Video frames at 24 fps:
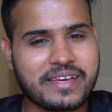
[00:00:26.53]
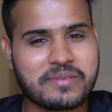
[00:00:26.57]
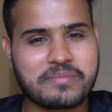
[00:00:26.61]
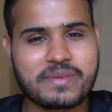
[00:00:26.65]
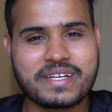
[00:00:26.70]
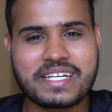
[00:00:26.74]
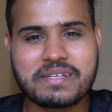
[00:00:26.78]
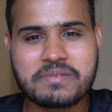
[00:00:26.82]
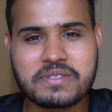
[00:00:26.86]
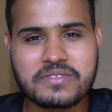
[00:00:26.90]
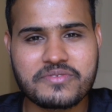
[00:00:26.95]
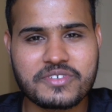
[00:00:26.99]
my
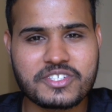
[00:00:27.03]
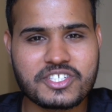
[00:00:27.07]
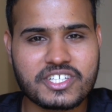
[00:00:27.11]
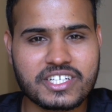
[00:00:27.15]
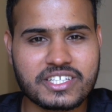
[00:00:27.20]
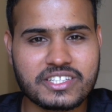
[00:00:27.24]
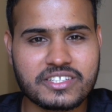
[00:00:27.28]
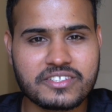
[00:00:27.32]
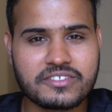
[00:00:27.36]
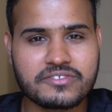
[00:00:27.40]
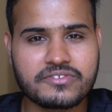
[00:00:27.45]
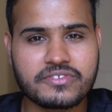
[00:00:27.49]
name is
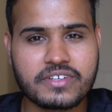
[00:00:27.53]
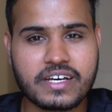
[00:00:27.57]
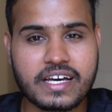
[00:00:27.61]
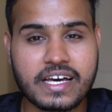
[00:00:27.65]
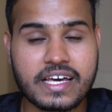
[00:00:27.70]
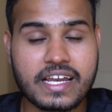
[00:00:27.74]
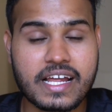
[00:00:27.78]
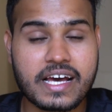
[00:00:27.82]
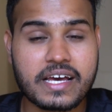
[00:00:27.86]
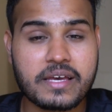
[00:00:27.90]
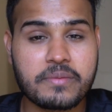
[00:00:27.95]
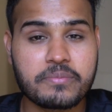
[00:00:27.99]
Vijay
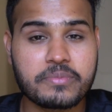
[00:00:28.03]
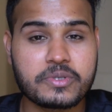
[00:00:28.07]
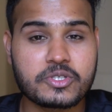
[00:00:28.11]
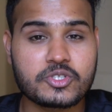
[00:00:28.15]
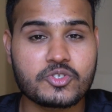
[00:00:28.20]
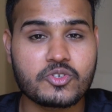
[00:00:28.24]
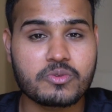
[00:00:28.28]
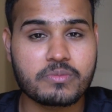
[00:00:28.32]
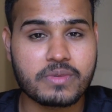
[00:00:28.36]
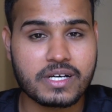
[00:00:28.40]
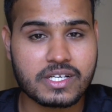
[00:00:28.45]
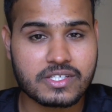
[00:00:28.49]
and I am
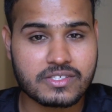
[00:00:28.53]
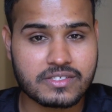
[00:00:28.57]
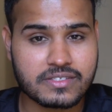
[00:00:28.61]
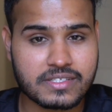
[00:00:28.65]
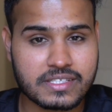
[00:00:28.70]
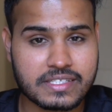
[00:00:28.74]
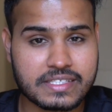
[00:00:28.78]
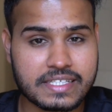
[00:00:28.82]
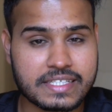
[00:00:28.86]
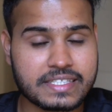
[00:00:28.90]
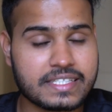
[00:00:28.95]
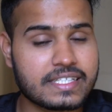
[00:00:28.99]
pursuing Masters
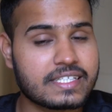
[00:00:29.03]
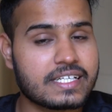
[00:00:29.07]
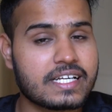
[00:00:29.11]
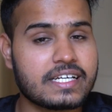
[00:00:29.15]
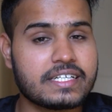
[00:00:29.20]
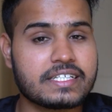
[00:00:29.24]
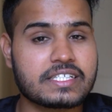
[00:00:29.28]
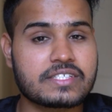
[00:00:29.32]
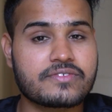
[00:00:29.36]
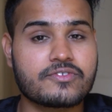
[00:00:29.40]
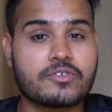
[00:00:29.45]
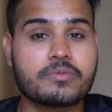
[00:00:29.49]
in Data
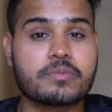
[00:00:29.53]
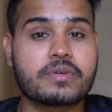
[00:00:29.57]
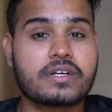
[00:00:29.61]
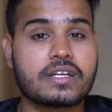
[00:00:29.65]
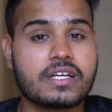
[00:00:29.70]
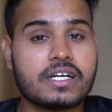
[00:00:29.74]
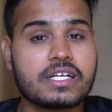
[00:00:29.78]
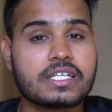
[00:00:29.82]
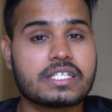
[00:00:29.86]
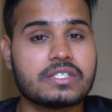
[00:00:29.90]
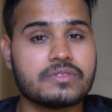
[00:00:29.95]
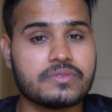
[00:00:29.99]
Analytics from
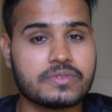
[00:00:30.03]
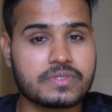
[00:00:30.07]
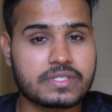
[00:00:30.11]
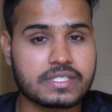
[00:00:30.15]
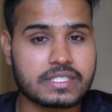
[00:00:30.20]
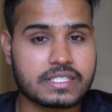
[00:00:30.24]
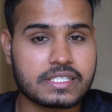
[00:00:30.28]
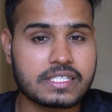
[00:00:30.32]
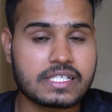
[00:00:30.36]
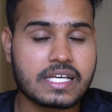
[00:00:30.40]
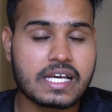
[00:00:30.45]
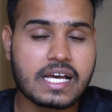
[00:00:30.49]
Clark
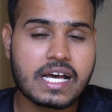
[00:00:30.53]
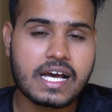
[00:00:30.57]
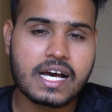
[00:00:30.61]
University.